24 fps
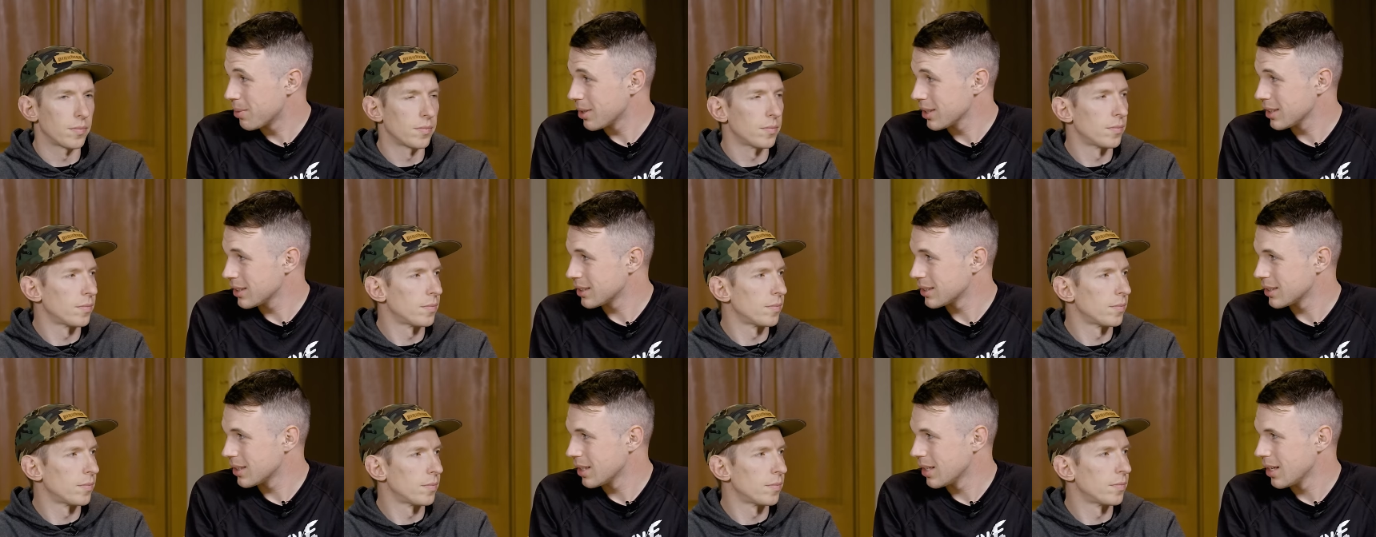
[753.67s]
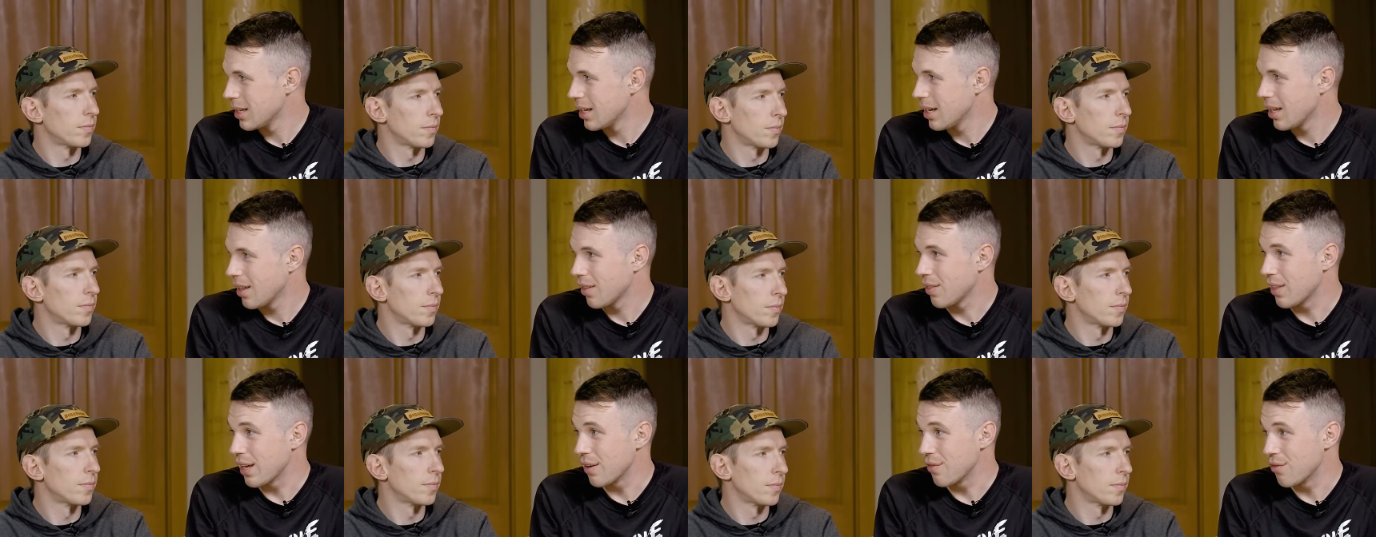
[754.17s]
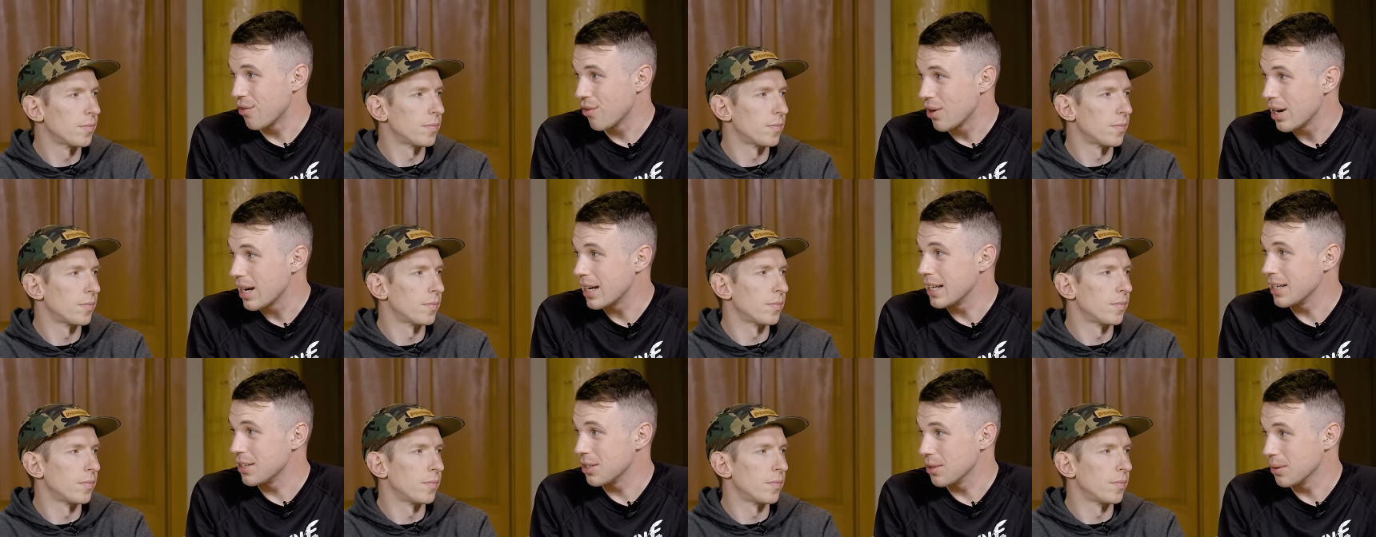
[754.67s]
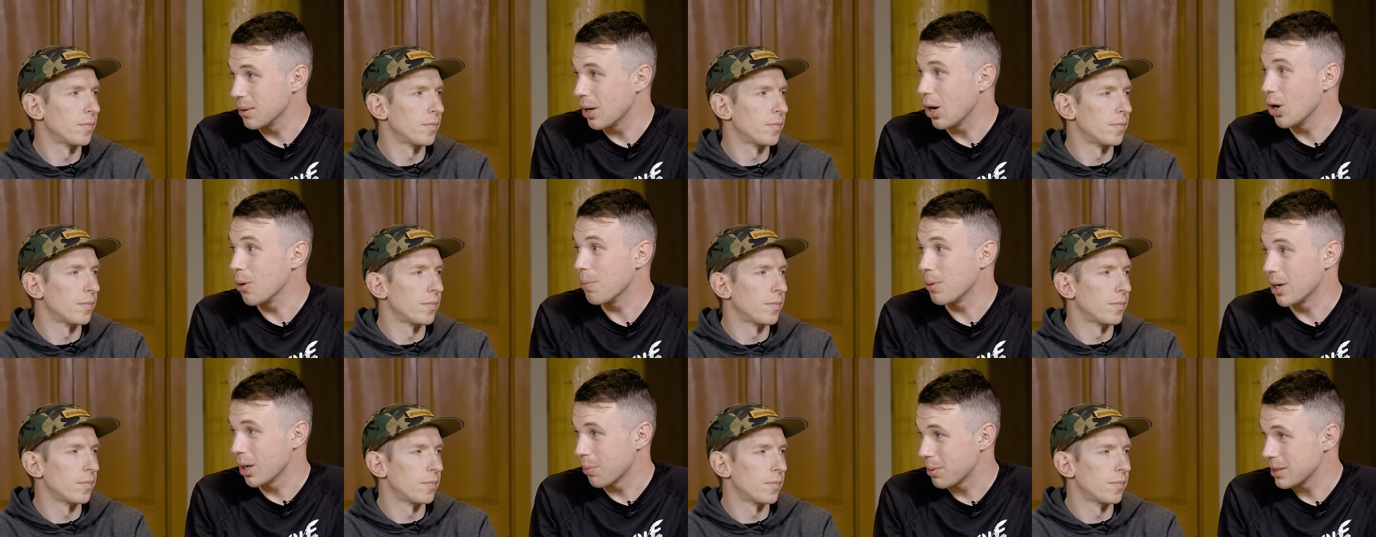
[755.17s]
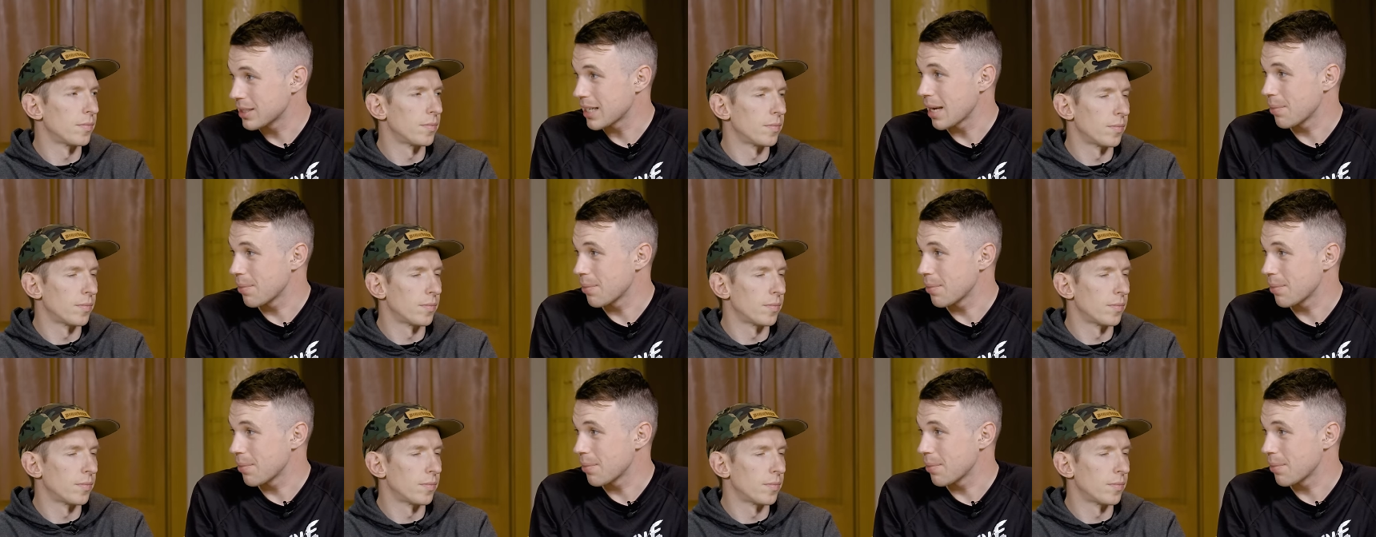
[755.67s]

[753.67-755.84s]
Speaker 1: bikes, they really do open up its